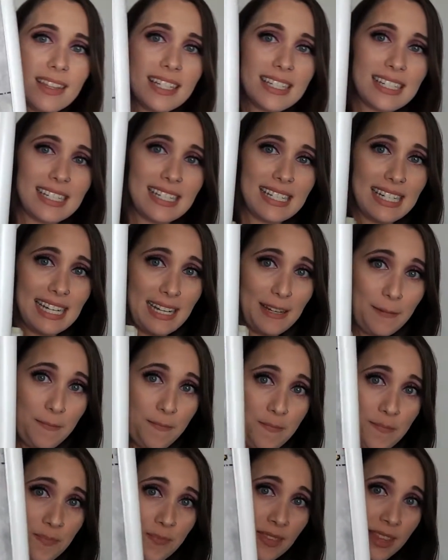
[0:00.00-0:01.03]
this is it
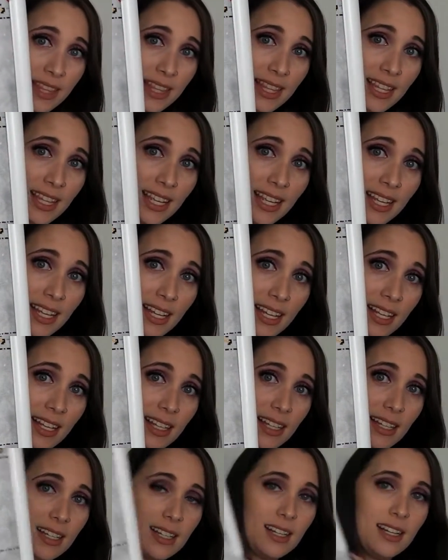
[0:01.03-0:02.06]

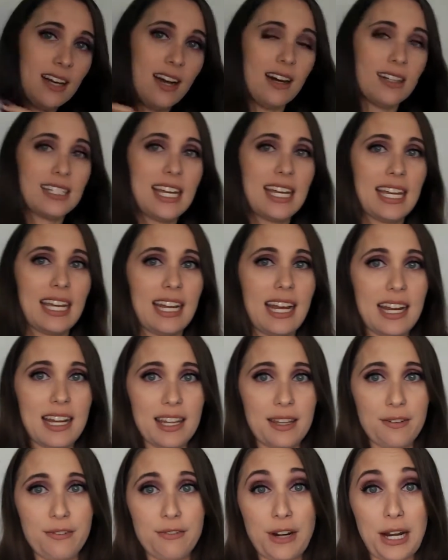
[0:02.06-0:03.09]
I'll take it out
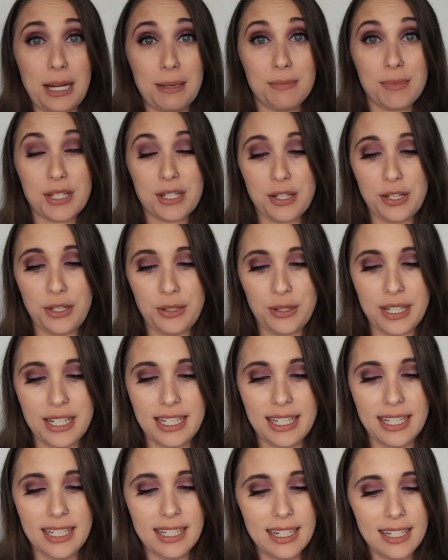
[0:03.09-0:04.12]
of the frame so you
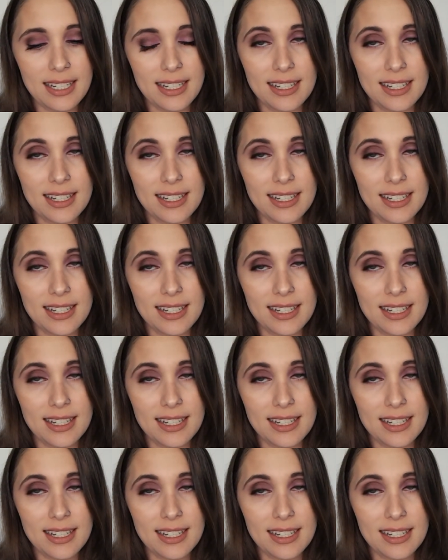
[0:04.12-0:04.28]
can